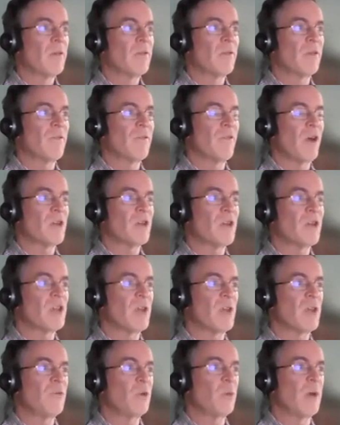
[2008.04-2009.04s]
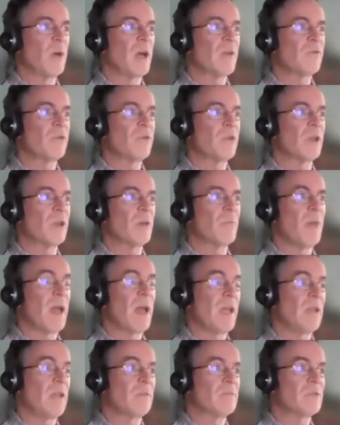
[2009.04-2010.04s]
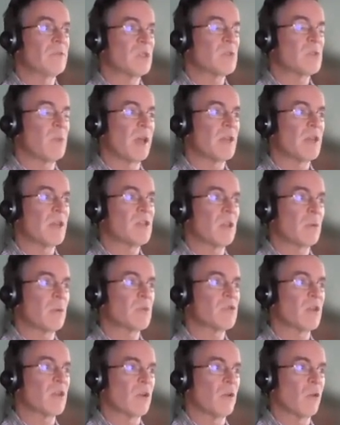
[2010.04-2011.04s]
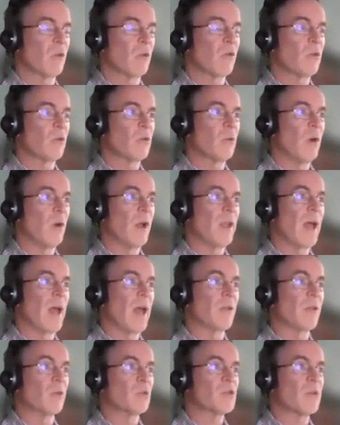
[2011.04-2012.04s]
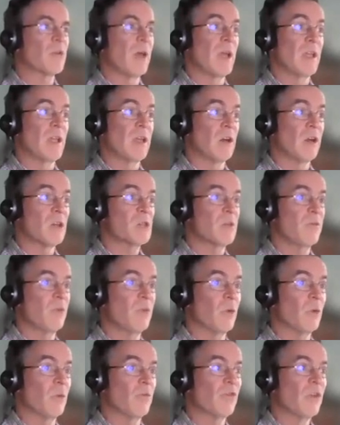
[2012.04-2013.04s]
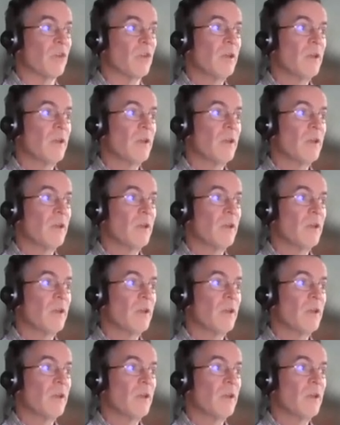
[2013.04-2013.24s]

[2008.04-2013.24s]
the FASTA format for the main displayed sequence, the canonical one, and also any isoforms.